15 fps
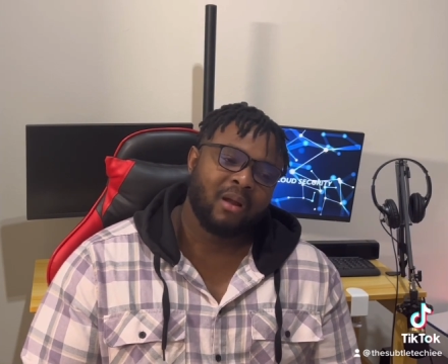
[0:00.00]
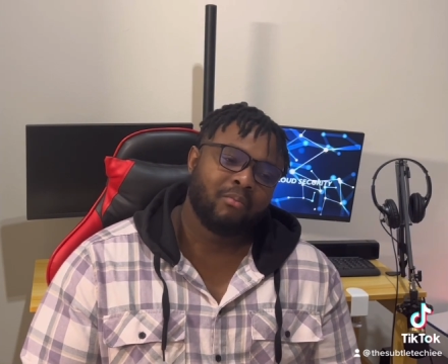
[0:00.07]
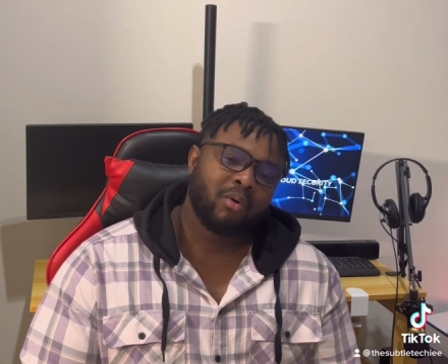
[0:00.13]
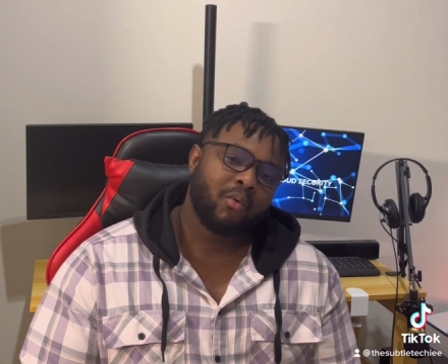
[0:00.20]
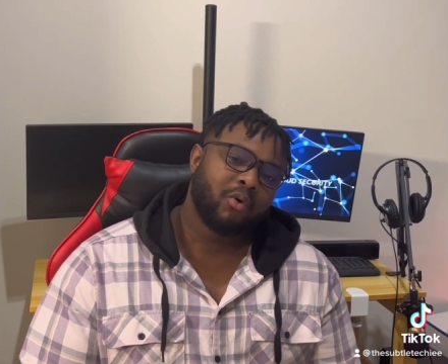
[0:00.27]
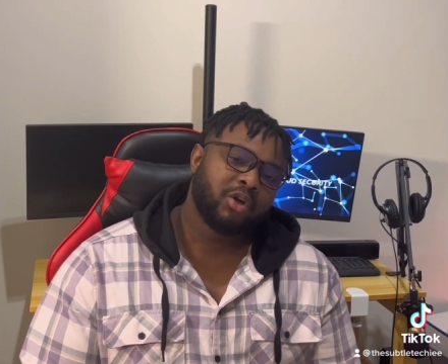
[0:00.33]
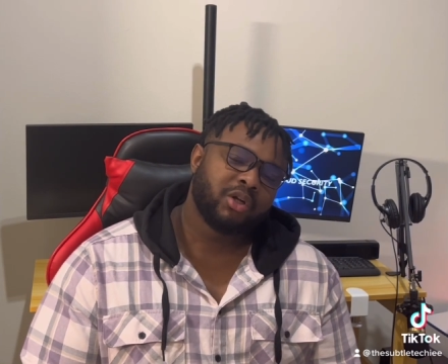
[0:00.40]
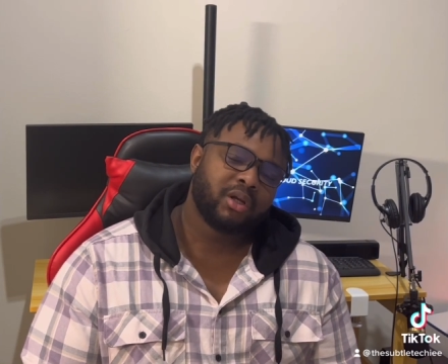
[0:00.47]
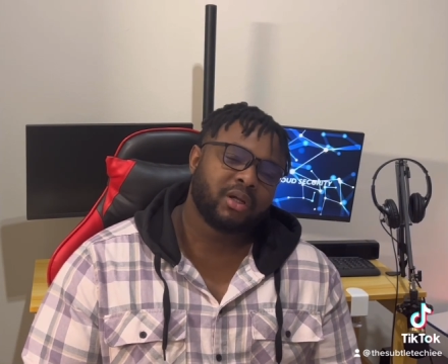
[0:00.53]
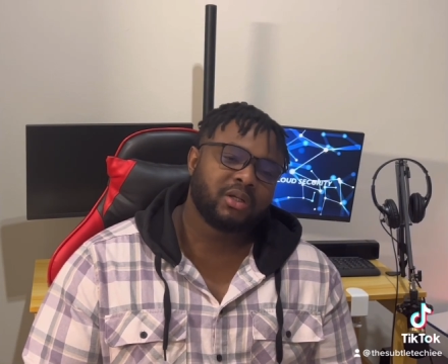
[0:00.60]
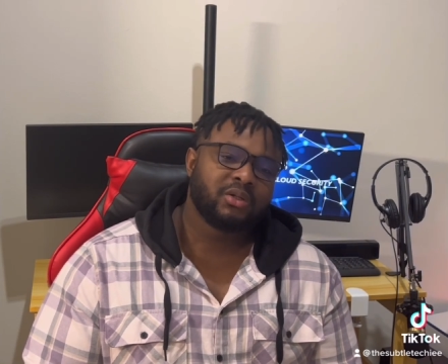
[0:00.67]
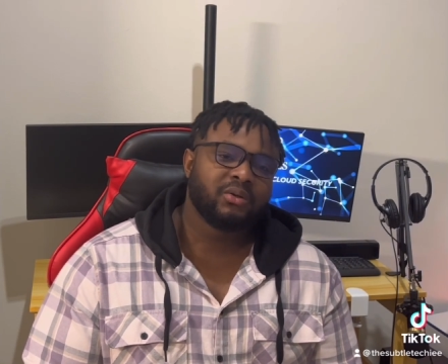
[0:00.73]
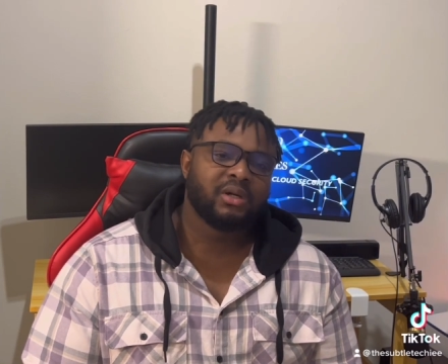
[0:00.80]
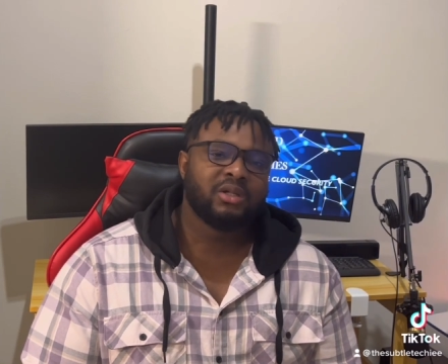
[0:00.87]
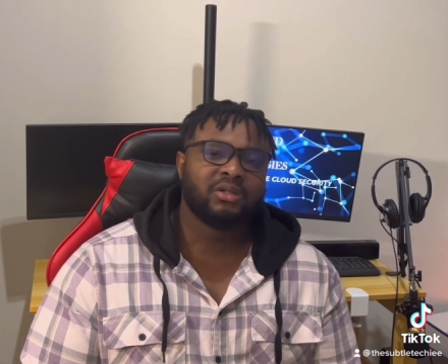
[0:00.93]
But what you can
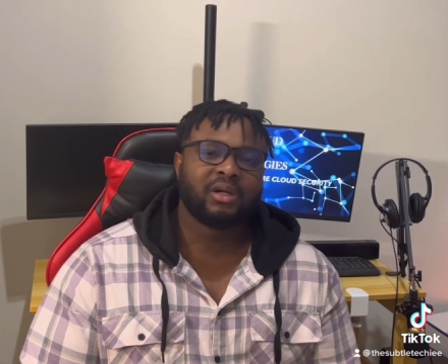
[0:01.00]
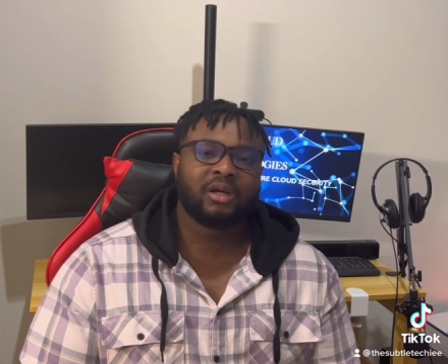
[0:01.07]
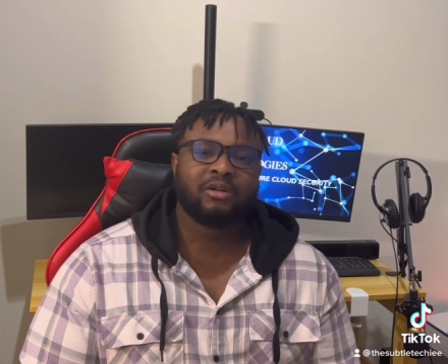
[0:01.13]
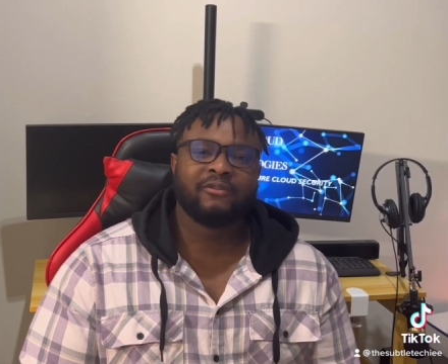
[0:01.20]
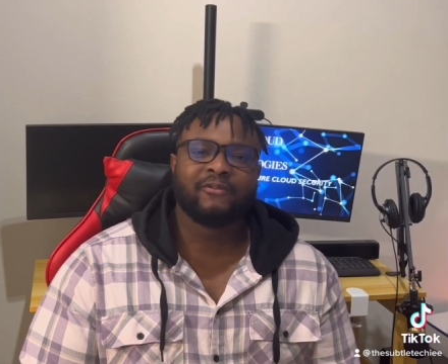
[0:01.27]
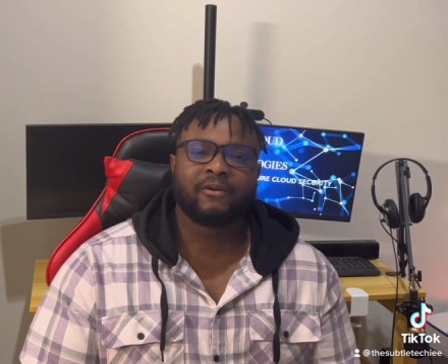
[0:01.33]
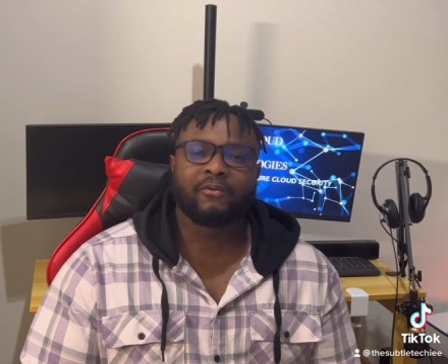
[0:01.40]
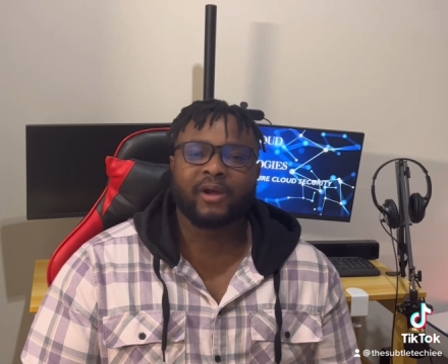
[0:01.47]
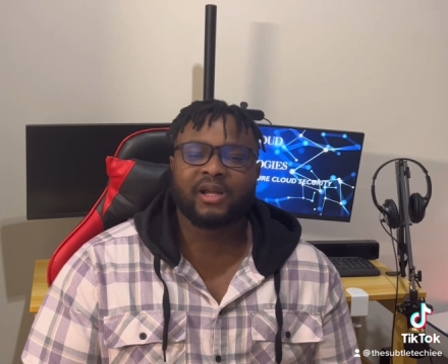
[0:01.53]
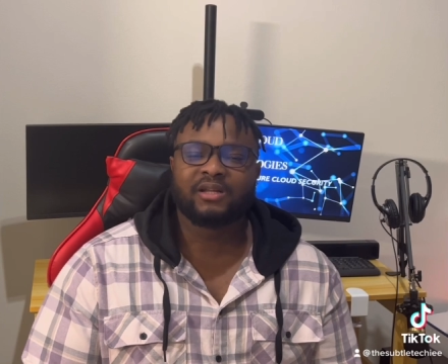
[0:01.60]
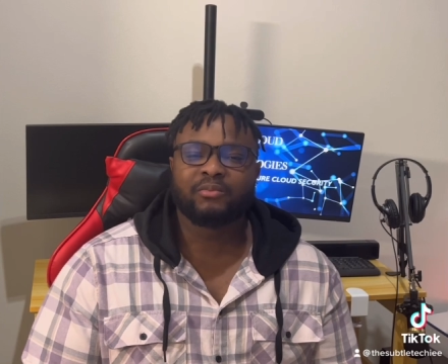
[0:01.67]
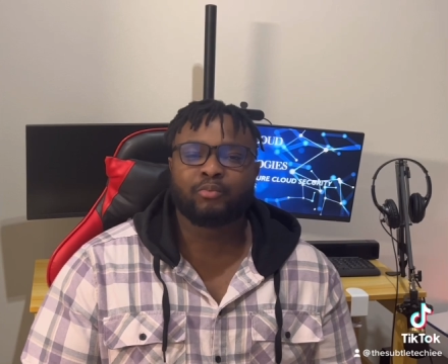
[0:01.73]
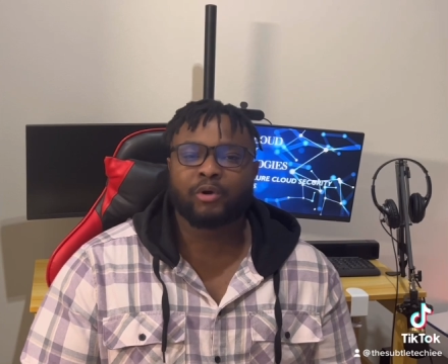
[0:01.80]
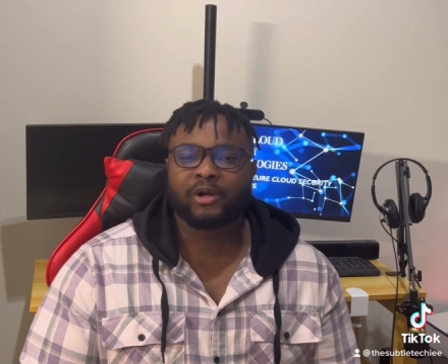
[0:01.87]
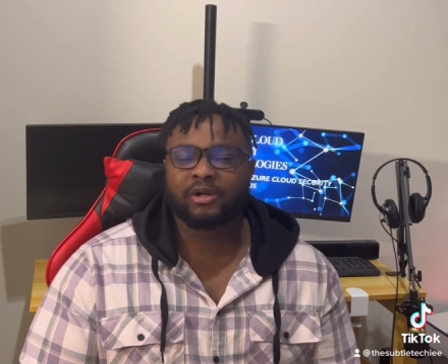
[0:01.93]
do is you can override the
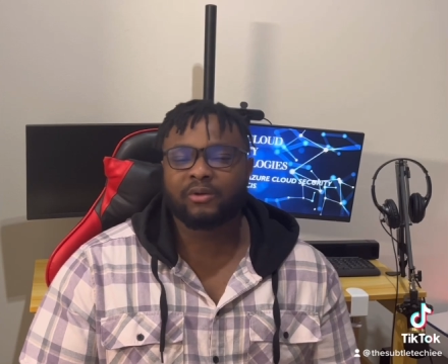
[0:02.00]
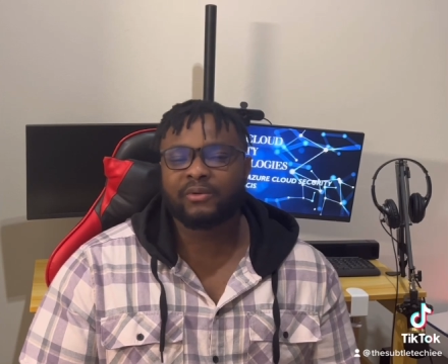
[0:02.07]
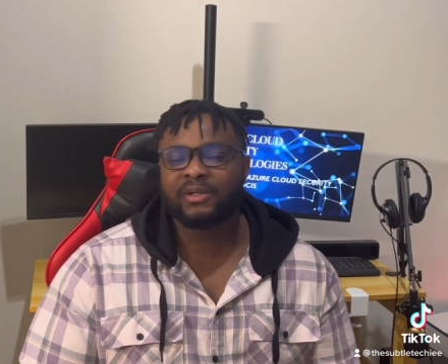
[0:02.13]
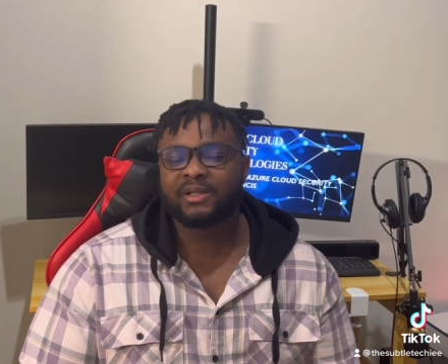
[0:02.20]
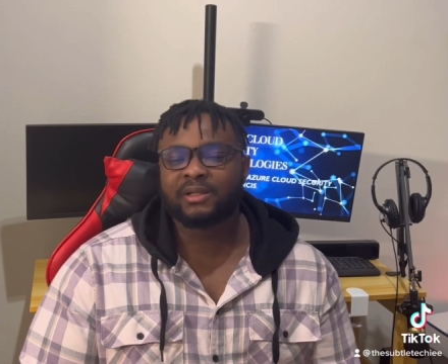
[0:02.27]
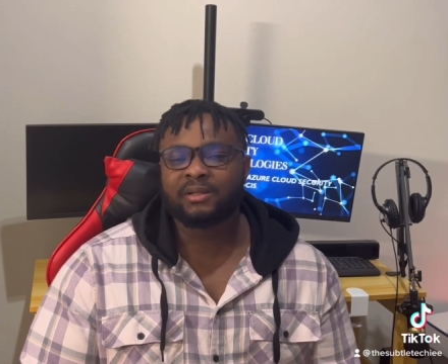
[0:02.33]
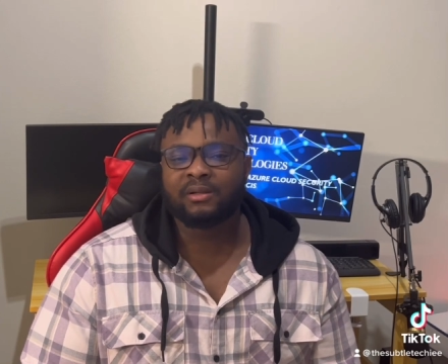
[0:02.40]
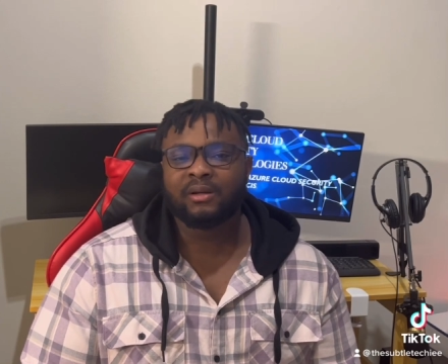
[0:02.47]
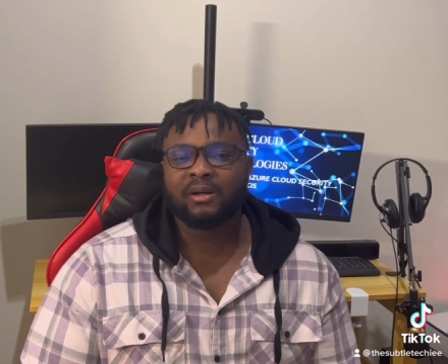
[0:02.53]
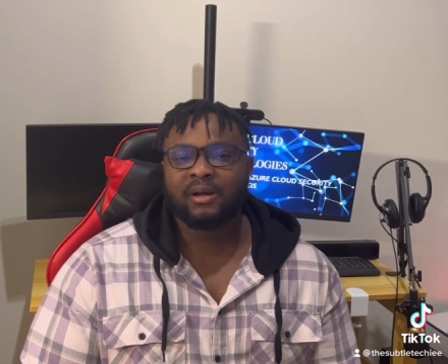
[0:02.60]
priority